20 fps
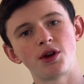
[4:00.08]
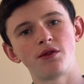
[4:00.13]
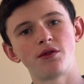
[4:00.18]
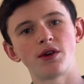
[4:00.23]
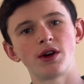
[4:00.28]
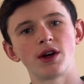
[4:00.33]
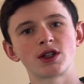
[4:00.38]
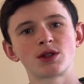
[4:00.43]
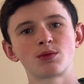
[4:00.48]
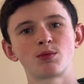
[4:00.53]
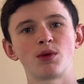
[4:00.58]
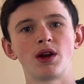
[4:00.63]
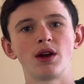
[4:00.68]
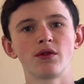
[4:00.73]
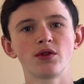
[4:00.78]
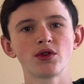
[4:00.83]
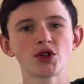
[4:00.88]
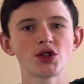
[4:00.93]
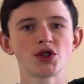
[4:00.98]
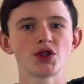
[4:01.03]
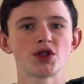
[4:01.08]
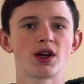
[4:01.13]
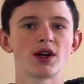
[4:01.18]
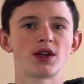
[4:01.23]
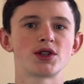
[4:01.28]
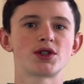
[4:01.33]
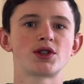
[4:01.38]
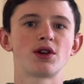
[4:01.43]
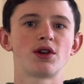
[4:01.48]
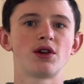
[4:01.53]
fast, but ever since I
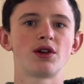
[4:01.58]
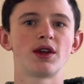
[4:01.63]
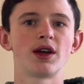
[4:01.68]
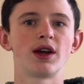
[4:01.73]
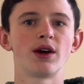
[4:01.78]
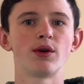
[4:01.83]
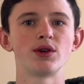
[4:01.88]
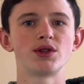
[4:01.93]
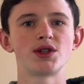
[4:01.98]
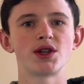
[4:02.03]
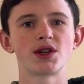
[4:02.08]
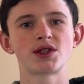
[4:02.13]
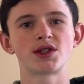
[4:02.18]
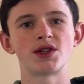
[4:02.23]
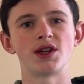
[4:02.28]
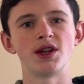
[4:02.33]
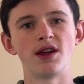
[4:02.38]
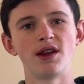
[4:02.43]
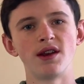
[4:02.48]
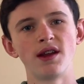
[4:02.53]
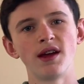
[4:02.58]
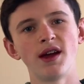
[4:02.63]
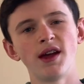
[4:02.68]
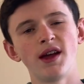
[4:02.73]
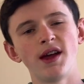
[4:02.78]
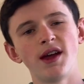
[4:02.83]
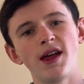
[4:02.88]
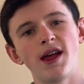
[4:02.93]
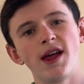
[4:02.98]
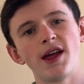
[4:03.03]
installed iOS 16,
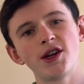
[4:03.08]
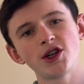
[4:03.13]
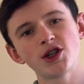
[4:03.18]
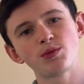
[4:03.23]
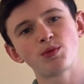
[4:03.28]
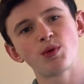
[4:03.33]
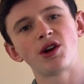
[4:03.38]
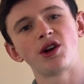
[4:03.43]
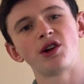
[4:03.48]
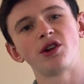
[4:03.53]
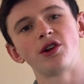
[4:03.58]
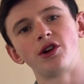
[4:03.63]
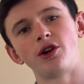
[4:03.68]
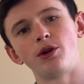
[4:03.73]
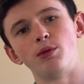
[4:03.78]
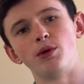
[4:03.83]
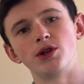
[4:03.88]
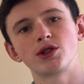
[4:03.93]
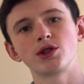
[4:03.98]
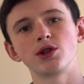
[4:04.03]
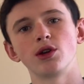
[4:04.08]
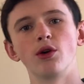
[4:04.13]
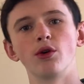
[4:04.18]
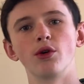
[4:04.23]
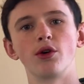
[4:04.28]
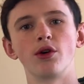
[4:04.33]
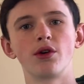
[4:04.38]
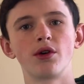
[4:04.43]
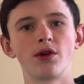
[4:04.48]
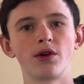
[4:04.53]
it just been a little bit
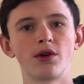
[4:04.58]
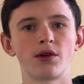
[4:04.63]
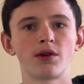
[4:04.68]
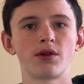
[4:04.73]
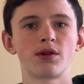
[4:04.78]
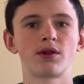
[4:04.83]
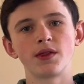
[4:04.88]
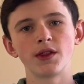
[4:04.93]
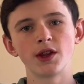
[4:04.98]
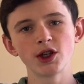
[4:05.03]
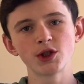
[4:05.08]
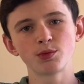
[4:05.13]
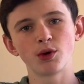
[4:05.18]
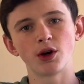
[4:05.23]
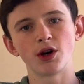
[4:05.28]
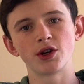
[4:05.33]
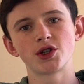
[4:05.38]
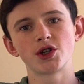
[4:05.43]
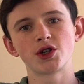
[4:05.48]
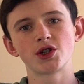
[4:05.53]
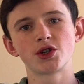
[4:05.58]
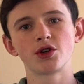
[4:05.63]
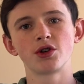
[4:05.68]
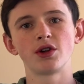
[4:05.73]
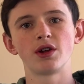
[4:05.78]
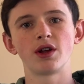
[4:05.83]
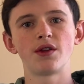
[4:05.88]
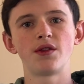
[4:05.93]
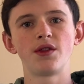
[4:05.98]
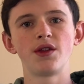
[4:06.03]
slower. This processor
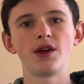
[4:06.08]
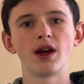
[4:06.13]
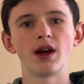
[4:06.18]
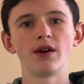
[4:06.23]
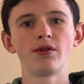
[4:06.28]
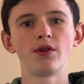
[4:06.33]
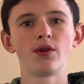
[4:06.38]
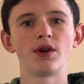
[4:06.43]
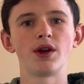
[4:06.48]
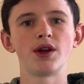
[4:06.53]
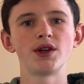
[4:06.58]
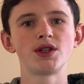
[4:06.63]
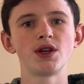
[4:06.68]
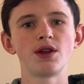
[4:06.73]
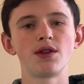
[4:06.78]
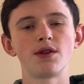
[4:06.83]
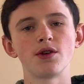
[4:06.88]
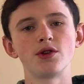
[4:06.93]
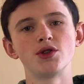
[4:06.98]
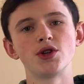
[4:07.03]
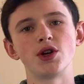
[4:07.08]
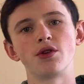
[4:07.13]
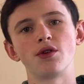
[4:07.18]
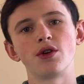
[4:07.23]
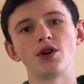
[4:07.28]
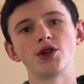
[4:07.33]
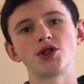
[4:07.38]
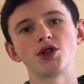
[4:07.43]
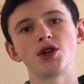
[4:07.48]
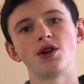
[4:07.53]
allowed the iPhone SE 3rd
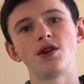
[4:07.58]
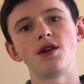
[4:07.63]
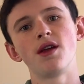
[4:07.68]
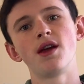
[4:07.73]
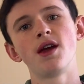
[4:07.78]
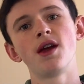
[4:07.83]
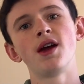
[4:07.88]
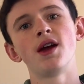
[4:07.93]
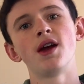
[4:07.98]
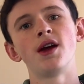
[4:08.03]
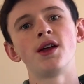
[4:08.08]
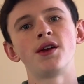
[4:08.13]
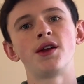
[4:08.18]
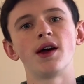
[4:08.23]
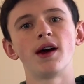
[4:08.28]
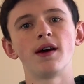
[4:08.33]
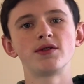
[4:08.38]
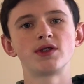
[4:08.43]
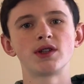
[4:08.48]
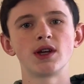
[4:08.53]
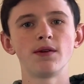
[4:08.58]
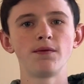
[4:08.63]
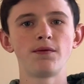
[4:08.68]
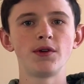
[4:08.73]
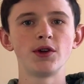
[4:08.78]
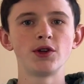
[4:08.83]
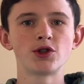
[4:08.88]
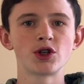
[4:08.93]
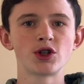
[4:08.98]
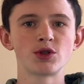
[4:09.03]
generation to have some
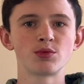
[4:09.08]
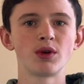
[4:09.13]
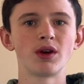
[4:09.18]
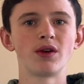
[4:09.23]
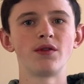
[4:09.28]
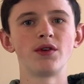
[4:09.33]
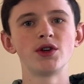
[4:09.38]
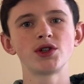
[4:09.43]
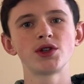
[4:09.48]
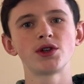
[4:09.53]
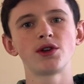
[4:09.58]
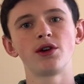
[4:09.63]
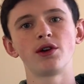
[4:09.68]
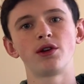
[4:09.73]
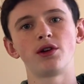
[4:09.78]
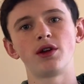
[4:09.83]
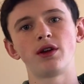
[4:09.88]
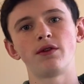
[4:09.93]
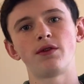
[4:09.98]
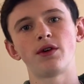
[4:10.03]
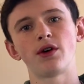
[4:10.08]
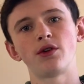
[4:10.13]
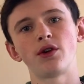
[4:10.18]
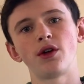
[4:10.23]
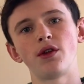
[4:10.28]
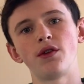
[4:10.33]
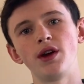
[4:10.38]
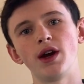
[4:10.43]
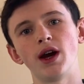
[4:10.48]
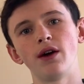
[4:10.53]
features previously only found
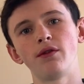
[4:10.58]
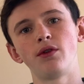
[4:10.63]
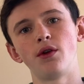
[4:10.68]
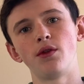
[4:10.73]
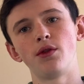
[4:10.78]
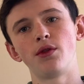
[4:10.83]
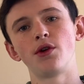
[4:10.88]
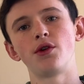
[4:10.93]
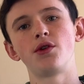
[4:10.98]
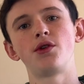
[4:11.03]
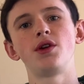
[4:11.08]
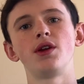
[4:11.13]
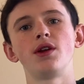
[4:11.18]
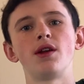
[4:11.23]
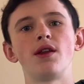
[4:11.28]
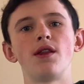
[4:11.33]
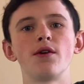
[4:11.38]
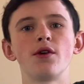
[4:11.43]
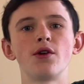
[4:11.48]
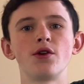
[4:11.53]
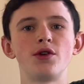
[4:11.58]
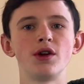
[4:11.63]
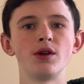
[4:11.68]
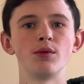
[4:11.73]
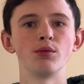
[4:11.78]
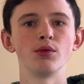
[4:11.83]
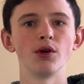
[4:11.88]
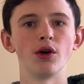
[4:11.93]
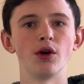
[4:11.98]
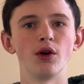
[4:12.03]
on the iPhone 13 and 13
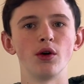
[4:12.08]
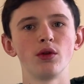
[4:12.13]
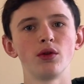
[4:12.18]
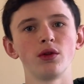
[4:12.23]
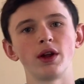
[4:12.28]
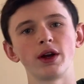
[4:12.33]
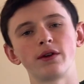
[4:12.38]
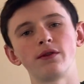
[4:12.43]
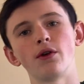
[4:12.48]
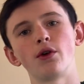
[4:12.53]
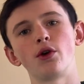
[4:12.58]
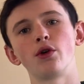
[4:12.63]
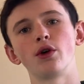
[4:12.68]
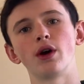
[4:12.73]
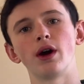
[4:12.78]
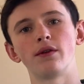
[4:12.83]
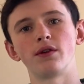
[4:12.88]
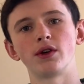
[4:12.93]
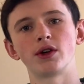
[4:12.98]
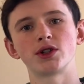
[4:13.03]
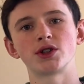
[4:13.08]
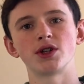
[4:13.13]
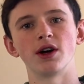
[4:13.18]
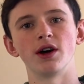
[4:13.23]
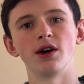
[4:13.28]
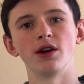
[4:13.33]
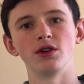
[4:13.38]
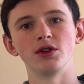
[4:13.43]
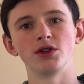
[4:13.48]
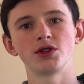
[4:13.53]
Pro, like photographic
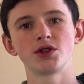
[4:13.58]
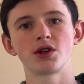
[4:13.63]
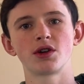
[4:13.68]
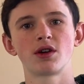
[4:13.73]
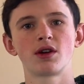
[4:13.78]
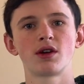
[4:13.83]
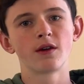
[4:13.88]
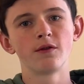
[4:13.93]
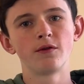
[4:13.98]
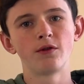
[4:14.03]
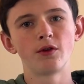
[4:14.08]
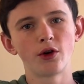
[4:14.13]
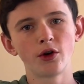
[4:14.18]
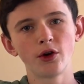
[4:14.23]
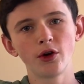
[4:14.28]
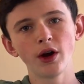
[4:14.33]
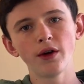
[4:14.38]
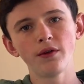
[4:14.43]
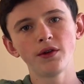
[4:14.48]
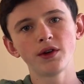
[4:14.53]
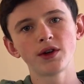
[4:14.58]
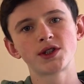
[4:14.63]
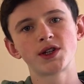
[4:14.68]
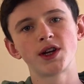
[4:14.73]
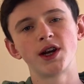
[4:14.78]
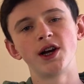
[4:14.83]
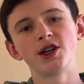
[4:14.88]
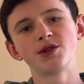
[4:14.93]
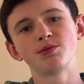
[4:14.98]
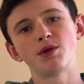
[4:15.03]
styles. Photographic
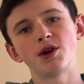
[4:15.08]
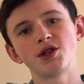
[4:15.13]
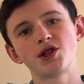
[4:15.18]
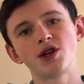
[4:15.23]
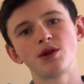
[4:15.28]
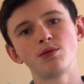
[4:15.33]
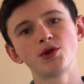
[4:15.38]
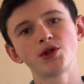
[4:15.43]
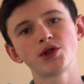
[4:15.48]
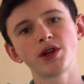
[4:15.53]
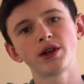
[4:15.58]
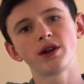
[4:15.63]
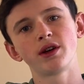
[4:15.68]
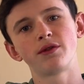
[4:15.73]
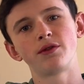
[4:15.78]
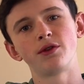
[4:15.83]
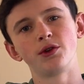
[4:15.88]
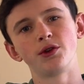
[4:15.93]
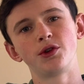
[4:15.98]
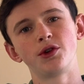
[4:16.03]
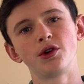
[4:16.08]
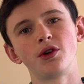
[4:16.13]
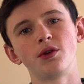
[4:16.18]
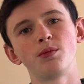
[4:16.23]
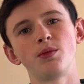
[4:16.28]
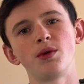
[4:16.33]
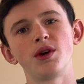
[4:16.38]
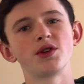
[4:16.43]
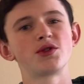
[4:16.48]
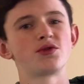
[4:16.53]
styles might seem just like a filter,
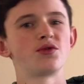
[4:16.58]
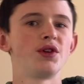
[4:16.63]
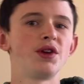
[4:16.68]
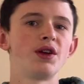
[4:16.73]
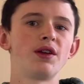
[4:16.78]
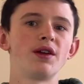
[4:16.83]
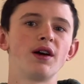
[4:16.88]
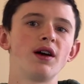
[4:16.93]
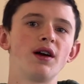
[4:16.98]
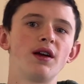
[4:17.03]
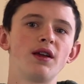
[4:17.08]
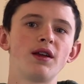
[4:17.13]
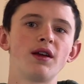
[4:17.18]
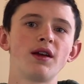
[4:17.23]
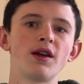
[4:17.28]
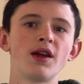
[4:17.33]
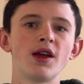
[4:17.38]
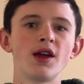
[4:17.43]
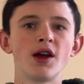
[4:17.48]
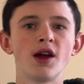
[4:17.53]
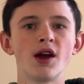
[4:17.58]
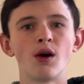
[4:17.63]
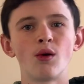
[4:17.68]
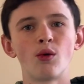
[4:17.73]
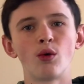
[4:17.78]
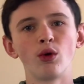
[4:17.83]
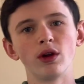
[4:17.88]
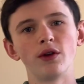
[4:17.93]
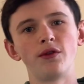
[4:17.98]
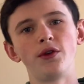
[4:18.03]
but it's really not.
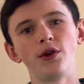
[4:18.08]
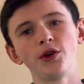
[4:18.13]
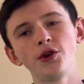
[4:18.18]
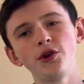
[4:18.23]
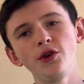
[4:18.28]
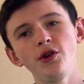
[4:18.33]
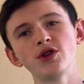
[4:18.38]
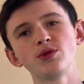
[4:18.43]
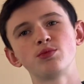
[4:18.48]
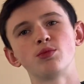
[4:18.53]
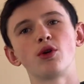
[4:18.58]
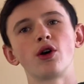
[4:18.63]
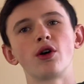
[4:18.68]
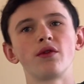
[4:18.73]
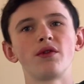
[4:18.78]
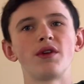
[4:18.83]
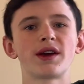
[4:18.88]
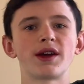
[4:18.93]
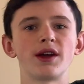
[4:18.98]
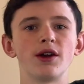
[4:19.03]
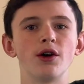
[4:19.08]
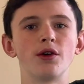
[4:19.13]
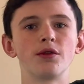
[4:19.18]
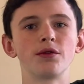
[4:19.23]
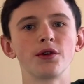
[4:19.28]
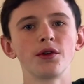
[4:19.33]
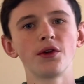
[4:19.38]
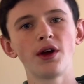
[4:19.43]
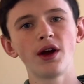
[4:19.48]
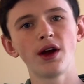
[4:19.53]
While a filter is more of like an
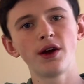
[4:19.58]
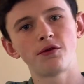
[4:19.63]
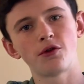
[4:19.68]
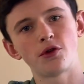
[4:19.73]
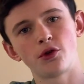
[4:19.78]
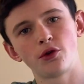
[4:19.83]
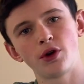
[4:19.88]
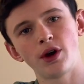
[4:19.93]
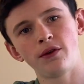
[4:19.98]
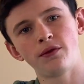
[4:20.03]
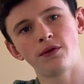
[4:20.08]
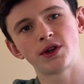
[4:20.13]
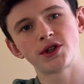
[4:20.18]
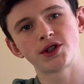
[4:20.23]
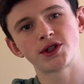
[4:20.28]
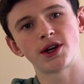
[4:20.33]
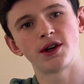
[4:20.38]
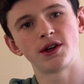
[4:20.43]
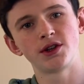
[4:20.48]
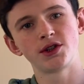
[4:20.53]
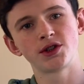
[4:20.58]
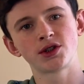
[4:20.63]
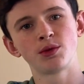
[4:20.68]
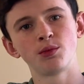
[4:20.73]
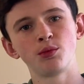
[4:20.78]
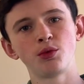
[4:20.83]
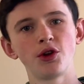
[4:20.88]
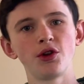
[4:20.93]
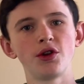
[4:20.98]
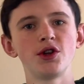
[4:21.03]
overlay, photographic styles
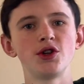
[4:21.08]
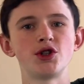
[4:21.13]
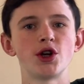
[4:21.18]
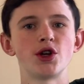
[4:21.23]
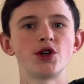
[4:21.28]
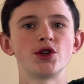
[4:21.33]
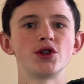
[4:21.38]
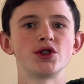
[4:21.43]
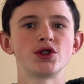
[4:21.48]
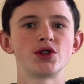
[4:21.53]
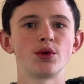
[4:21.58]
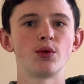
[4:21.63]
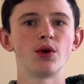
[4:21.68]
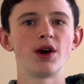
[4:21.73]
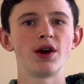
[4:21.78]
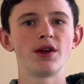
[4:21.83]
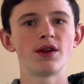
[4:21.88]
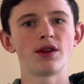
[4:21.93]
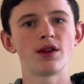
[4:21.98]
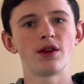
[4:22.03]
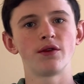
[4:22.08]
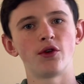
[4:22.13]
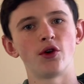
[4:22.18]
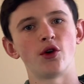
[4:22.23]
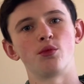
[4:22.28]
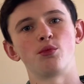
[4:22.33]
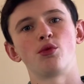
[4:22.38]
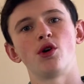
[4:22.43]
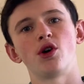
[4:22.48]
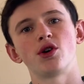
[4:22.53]
completely changes the way that the
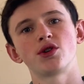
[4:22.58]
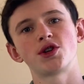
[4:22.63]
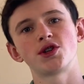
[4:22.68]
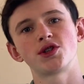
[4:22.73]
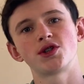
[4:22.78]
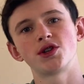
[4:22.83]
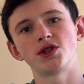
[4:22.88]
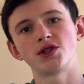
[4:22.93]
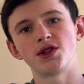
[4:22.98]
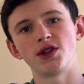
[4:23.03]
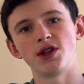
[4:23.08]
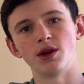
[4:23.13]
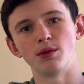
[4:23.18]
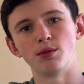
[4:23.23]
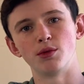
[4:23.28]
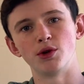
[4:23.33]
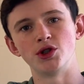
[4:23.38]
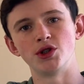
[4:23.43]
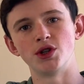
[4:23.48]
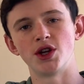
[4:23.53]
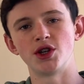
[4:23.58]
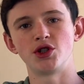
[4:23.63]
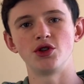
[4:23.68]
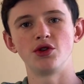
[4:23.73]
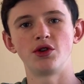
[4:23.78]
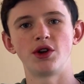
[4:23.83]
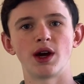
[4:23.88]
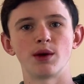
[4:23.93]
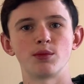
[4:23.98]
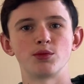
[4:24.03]
phone processes the image that you
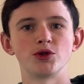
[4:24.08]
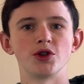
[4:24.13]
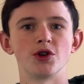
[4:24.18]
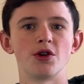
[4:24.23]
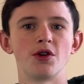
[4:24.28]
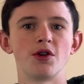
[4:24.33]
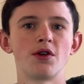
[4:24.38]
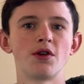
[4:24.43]
capture.